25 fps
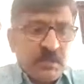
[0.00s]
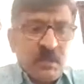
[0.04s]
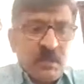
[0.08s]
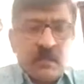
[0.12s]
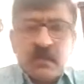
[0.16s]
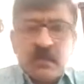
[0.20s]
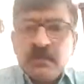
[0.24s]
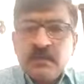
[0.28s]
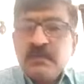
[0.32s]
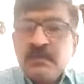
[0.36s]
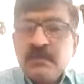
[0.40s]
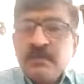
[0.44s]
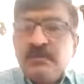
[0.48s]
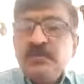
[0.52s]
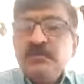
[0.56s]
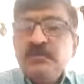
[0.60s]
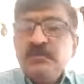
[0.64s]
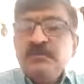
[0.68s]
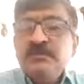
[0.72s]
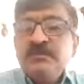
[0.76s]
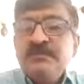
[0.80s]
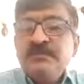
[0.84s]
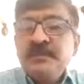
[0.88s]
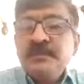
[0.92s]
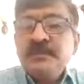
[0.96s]
Under acute
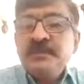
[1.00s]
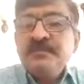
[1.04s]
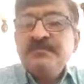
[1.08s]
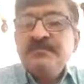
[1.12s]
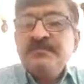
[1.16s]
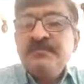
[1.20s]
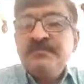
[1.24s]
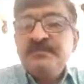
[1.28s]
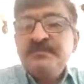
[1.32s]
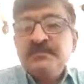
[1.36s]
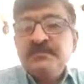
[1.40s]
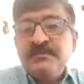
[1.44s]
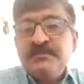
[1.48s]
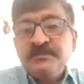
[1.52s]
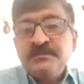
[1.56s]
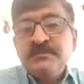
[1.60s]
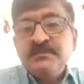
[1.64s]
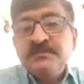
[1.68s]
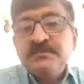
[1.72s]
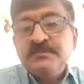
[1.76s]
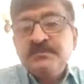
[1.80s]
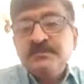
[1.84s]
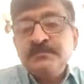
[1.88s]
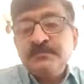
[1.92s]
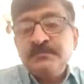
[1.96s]
gingival
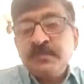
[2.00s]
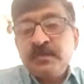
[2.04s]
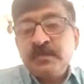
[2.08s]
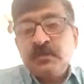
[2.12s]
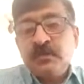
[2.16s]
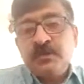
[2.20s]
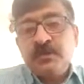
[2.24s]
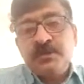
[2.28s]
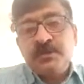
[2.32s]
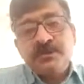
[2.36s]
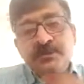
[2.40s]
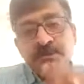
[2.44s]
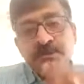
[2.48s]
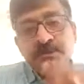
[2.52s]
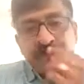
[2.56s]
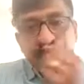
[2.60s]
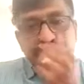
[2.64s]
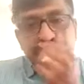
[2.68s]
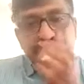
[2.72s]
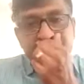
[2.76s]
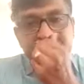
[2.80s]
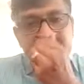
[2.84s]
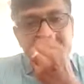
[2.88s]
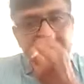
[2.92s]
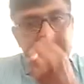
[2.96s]
infections, according to
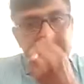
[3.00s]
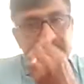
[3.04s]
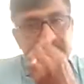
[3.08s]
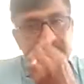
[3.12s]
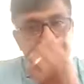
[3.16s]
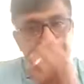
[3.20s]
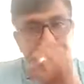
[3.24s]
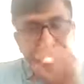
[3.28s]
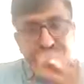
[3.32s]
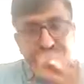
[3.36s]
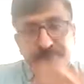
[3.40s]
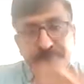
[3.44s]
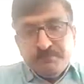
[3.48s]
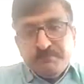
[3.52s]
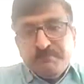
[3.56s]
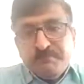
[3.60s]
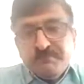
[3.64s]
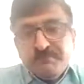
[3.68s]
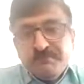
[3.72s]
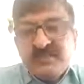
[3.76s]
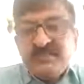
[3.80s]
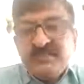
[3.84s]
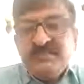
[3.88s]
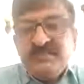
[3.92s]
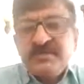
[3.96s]
Kerensa,
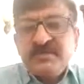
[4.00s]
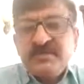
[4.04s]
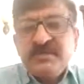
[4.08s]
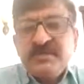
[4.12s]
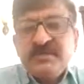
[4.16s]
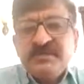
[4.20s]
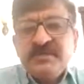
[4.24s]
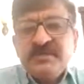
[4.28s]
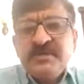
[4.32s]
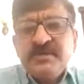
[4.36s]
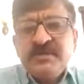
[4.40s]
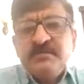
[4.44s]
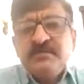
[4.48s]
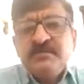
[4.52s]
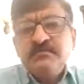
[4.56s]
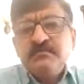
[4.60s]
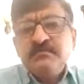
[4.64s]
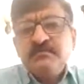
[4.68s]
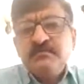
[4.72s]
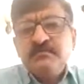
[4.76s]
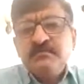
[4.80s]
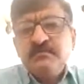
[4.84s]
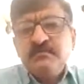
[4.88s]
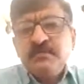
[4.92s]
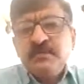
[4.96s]
just given
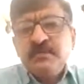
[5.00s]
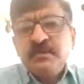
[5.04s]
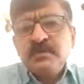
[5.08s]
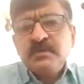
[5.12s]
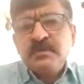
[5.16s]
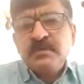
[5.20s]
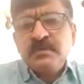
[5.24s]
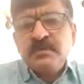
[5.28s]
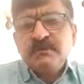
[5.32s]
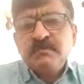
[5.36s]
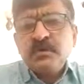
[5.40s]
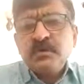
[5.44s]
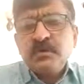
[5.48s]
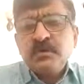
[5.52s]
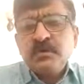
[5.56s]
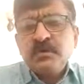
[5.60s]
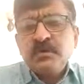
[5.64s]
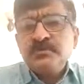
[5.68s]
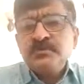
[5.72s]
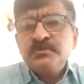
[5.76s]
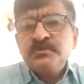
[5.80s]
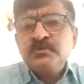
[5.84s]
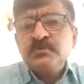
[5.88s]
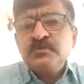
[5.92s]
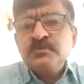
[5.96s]

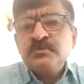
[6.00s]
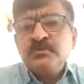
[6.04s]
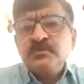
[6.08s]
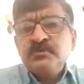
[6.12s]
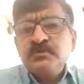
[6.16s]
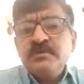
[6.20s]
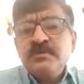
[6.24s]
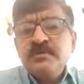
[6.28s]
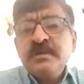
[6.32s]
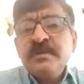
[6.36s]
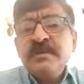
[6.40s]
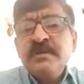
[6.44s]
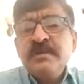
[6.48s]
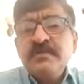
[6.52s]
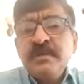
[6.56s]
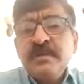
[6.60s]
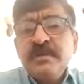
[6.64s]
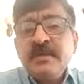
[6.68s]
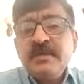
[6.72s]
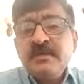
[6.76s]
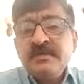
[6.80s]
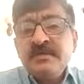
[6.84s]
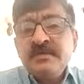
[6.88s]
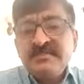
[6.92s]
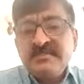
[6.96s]
importance to three
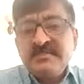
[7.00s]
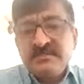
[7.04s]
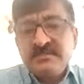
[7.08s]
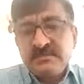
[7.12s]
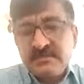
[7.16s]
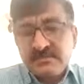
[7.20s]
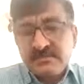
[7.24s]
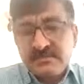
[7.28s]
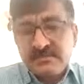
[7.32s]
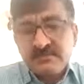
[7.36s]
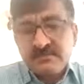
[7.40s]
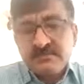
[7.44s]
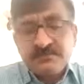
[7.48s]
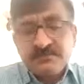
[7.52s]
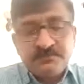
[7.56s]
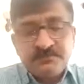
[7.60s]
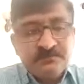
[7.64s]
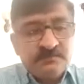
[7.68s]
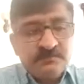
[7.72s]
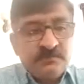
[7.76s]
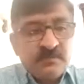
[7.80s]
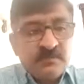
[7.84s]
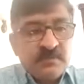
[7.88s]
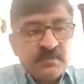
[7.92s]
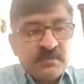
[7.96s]
main lesions.
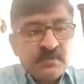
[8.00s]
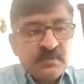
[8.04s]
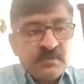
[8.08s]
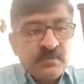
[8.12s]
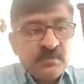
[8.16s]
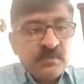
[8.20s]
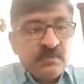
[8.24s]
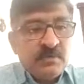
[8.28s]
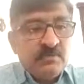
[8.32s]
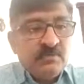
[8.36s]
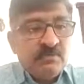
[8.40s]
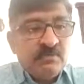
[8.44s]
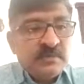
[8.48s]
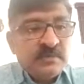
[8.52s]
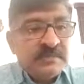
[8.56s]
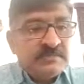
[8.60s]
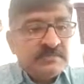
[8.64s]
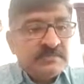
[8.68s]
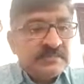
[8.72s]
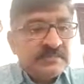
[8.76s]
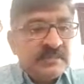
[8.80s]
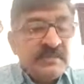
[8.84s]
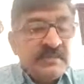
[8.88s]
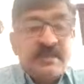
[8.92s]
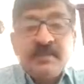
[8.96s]
One
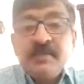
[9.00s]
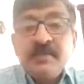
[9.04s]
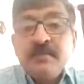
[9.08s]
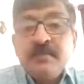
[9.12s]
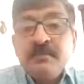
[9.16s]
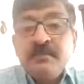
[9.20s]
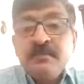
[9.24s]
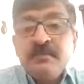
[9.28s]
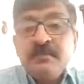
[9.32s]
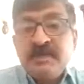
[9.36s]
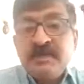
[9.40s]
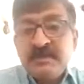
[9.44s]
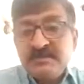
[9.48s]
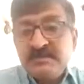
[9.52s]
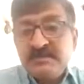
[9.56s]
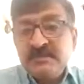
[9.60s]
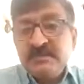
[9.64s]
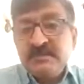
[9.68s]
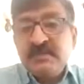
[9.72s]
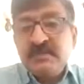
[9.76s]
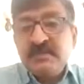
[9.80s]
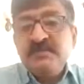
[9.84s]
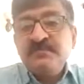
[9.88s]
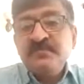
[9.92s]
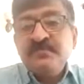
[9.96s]
is a
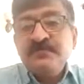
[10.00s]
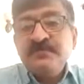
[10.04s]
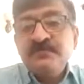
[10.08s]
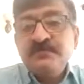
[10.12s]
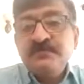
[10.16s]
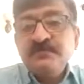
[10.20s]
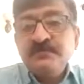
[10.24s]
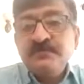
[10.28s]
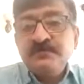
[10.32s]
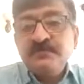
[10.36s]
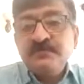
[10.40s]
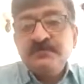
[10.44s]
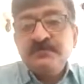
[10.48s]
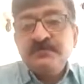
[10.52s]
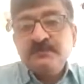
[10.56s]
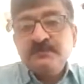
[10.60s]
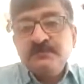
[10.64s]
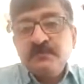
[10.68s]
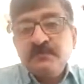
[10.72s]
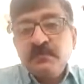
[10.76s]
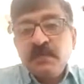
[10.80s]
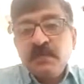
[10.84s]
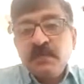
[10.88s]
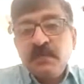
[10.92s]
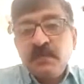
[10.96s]
bacterial infection,
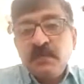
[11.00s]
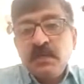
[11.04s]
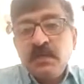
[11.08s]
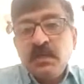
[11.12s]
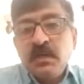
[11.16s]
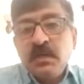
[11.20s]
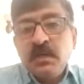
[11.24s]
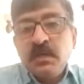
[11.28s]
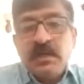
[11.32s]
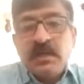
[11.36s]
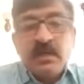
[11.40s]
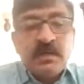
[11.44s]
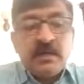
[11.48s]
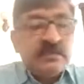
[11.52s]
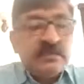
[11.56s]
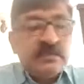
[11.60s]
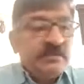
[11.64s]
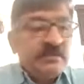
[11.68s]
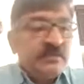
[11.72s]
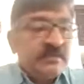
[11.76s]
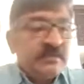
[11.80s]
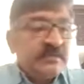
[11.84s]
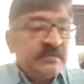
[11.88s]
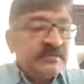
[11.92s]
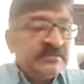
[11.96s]
another
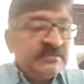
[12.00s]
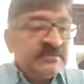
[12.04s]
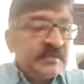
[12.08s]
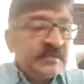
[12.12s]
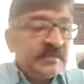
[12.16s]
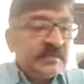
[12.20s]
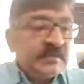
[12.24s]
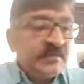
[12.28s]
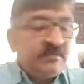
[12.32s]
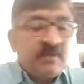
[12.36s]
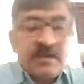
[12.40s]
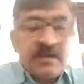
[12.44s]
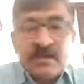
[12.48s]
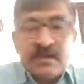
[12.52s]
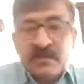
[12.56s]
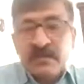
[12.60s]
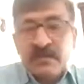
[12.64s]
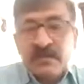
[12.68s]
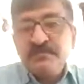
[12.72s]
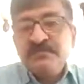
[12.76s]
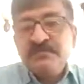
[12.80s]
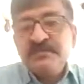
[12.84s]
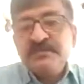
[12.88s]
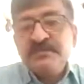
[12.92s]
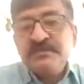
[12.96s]
one is a viral
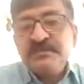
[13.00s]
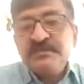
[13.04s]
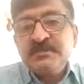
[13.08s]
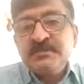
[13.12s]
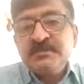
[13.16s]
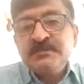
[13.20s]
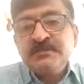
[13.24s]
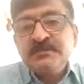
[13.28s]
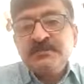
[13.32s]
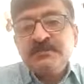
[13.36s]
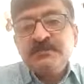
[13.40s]
infection,